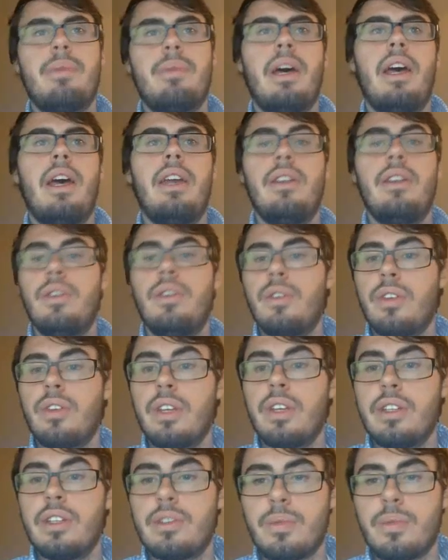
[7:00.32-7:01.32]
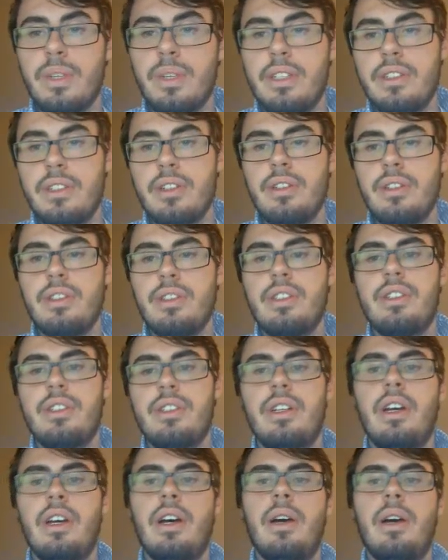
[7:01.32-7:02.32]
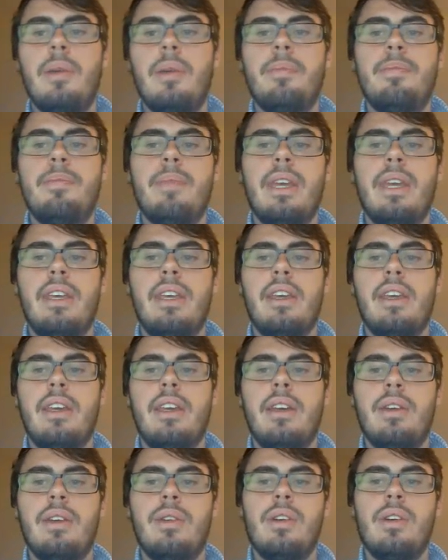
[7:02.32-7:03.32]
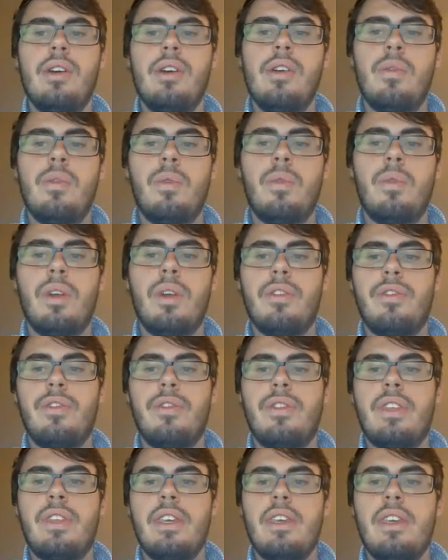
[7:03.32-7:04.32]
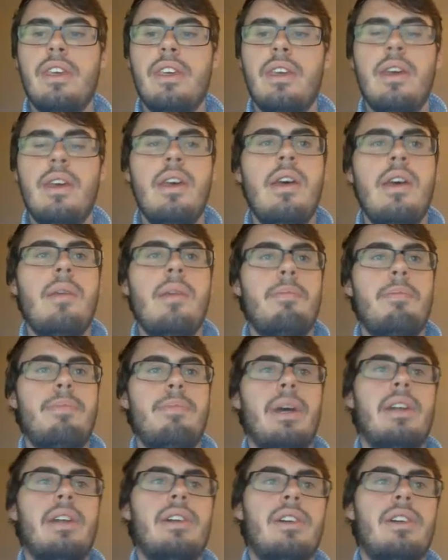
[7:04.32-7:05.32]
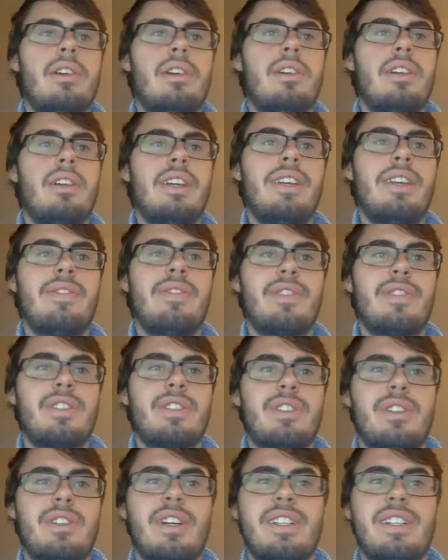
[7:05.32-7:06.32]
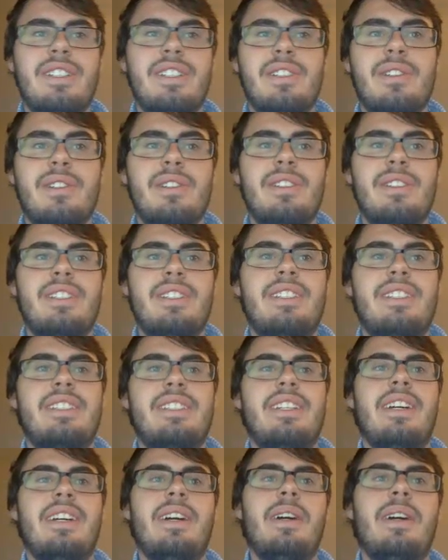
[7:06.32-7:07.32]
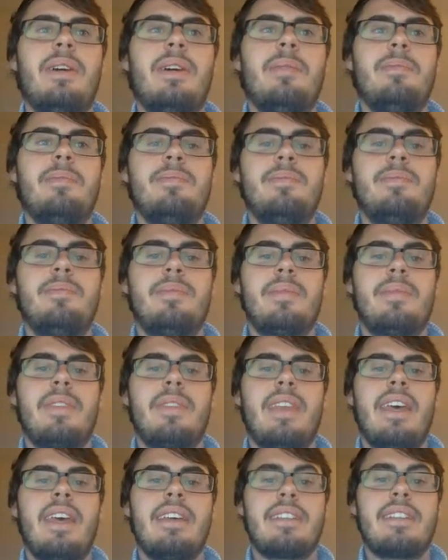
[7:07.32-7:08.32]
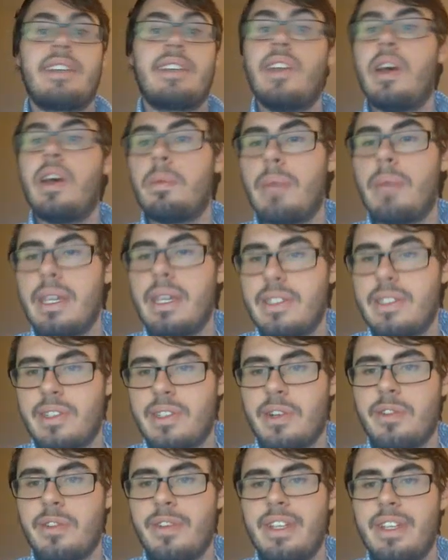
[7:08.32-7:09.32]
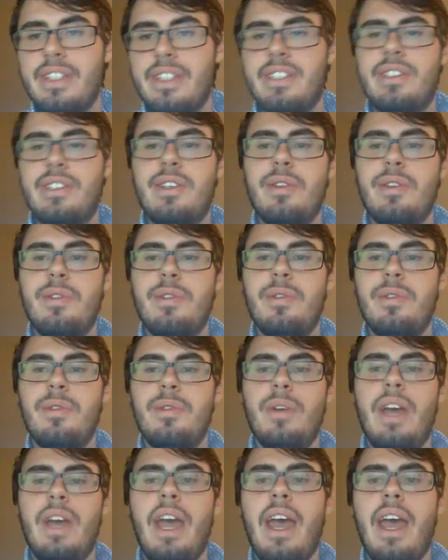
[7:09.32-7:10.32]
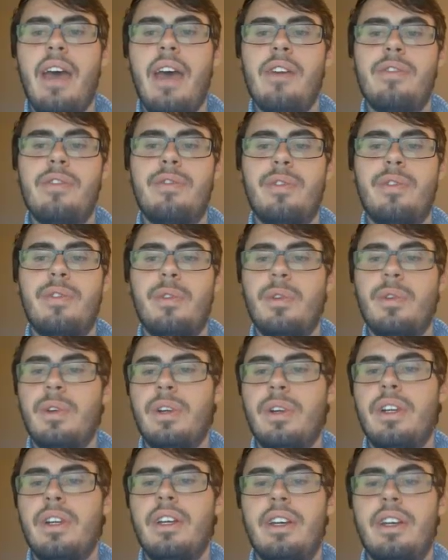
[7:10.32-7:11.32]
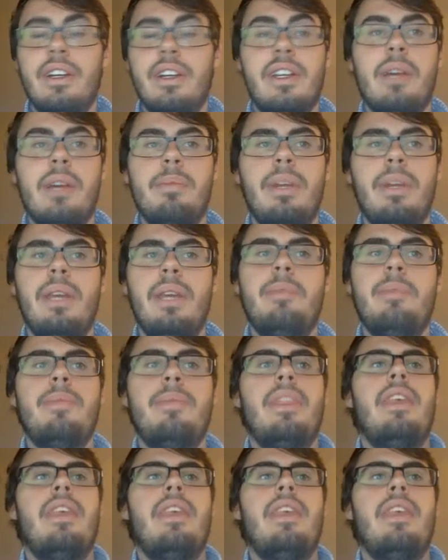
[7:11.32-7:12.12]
by Nucleus Research, making it one of the better infrastructures as a cloud-based service to have for a company.